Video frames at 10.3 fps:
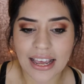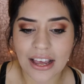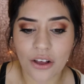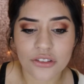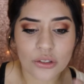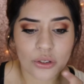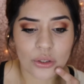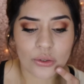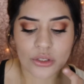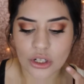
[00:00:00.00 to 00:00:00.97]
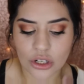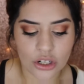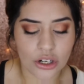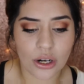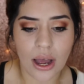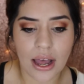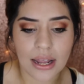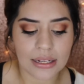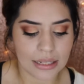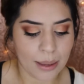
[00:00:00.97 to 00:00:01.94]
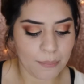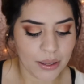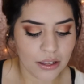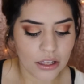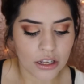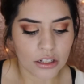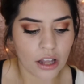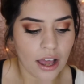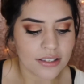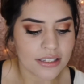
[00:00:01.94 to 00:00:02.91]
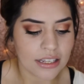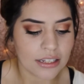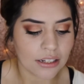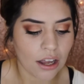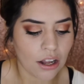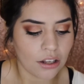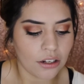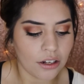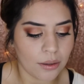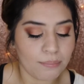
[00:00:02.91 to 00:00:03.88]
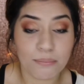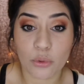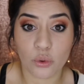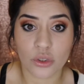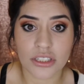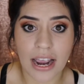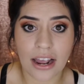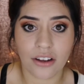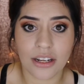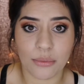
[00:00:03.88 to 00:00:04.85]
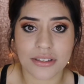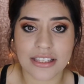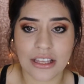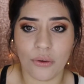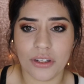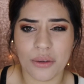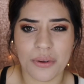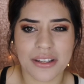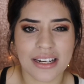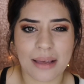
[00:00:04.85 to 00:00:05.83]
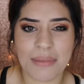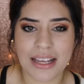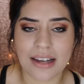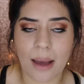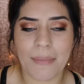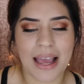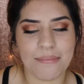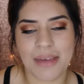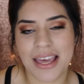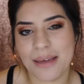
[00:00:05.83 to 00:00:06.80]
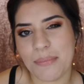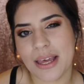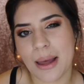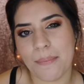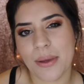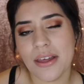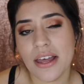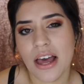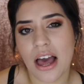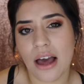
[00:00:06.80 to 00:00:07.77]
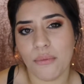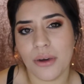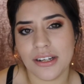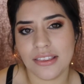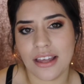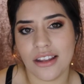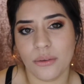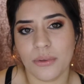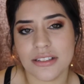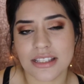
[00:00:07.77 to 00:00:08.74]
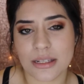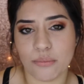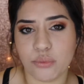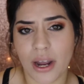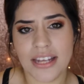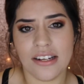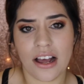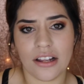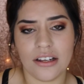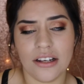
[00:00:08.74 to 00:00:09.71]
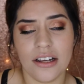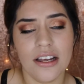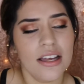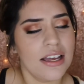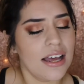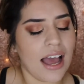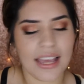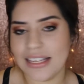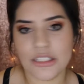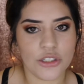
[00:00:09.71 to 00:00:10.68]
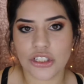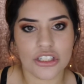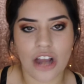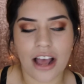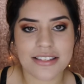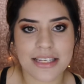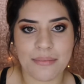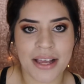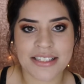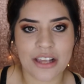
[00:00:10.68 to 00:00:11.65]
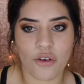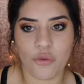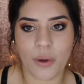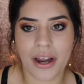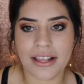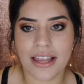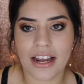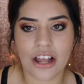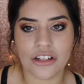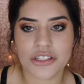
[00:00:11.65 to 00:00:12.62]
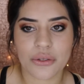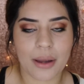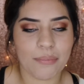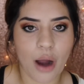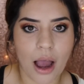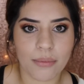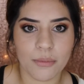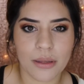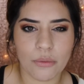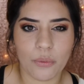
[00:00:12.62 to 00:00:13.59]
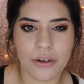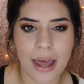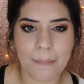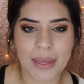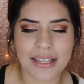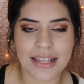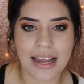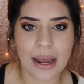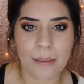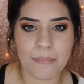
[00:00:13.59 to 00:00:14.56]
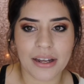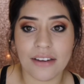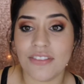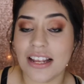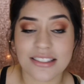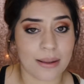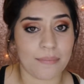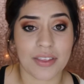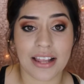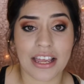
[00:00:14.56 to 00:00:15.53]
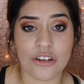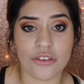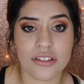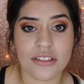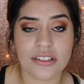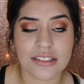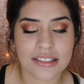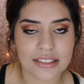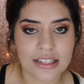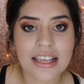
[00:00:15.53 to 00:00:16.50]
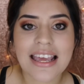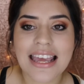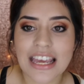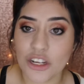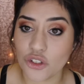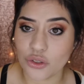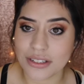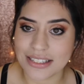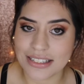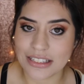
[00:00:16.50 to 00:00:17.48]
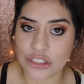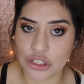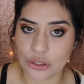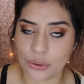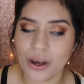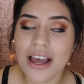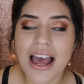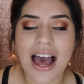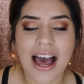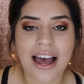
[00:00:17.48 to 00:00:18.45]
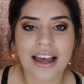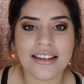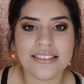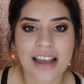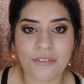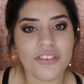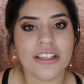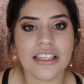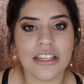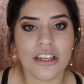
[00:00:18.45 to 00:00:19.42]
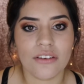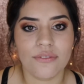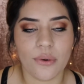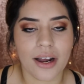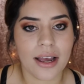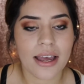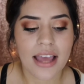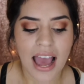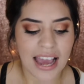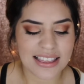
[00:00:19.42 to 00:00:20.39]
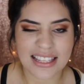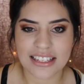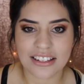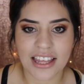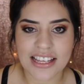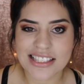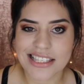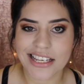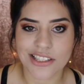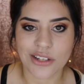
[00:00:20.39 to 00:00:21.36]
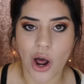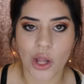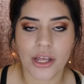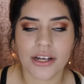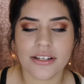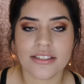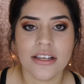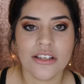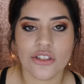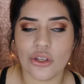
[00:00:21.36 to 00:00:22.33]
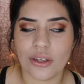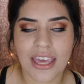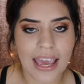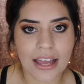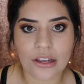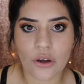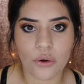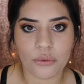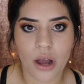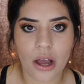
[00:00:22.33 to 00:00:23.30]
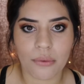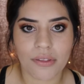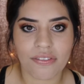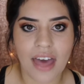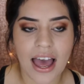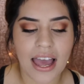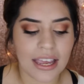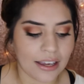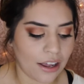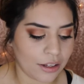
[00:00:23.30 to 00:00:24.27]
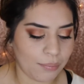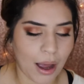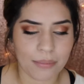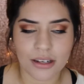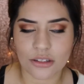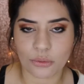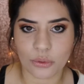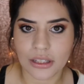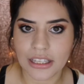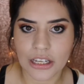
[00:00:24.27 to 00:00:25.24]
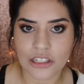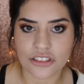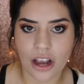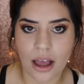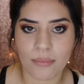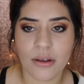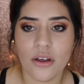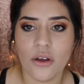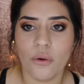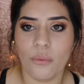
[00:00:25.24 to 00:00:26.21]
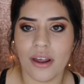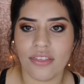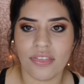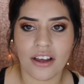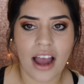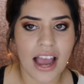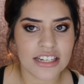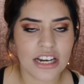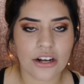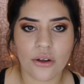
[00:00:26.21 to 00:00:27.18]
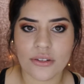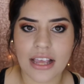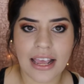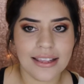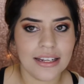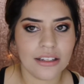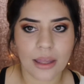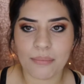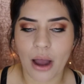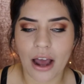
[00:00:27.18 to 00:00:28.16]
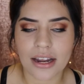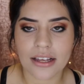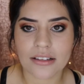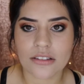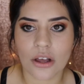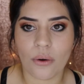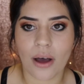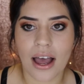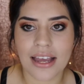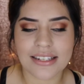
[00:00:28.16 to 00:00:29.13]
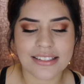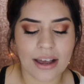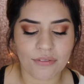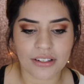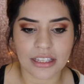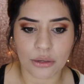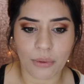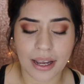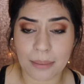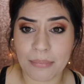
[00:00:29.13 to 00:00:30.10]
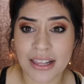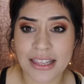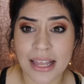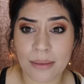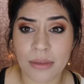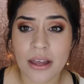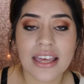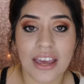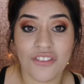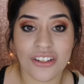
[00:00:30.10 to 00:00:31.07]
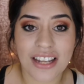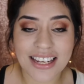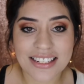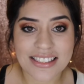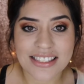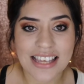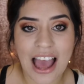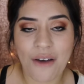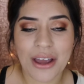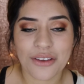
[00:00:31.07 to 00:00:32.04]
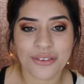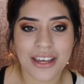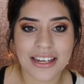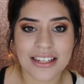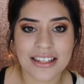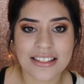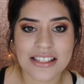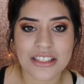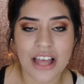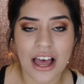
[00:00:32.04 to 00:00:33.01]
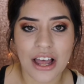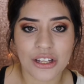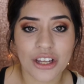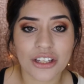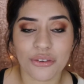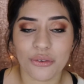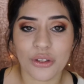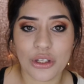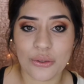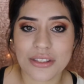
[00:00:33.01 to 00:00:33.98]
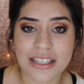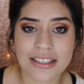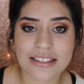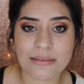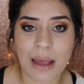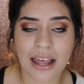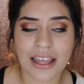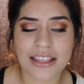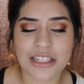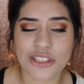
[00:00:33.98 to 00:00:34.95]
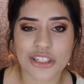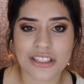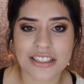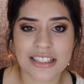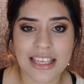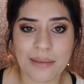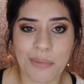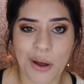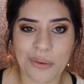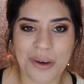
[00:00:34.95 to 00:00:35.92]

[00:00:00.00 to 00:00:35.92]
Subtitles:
I also used her lip gloss in the color Moonchild. It was the only one that I picked up. I may pick up one of the other ones, the bright color. I can just not see myself wearing that color, so I probably will not pick that up. But if that's something that interests you, definitely look for it. I think they're like $6, so you can't go wrong with that. And Colourpop does a really good job with their eyeshadows and their lip products, so I definitely recommend them. If you'd like to see how I created this look using this palette, then just keep on